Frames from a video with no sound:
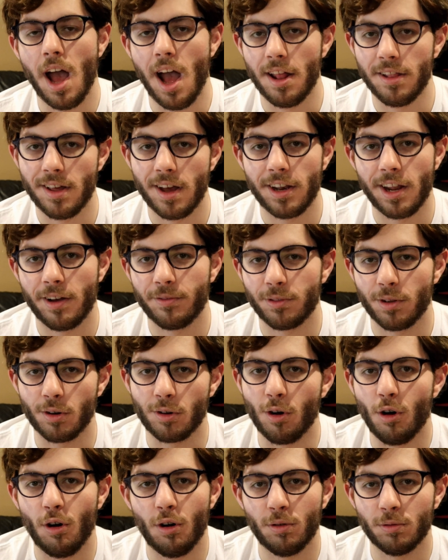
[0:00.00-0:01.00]
and then after
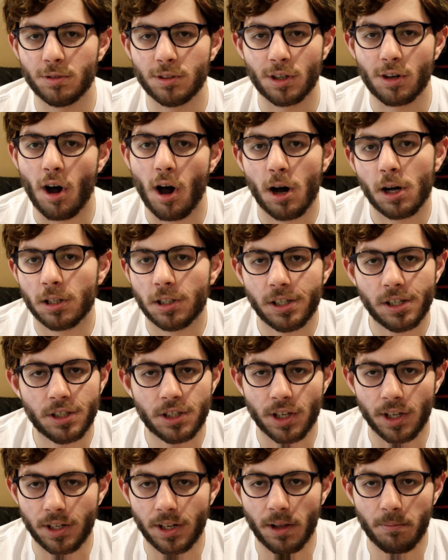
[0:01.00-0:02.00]
go to
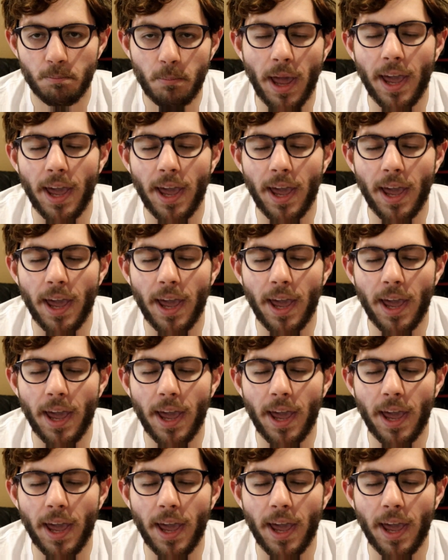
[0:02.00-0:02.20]
college and then